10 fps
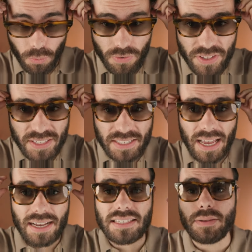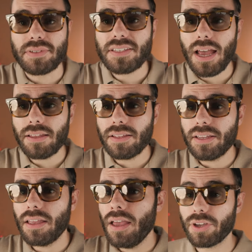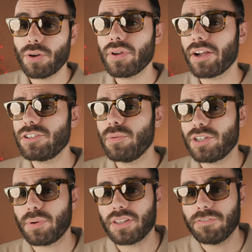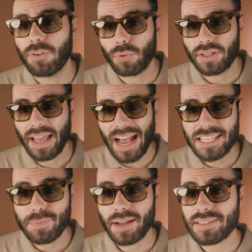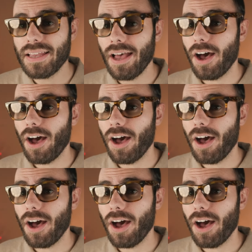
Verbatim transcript: with this exact same styling, but you don't care too much about the folding aspect,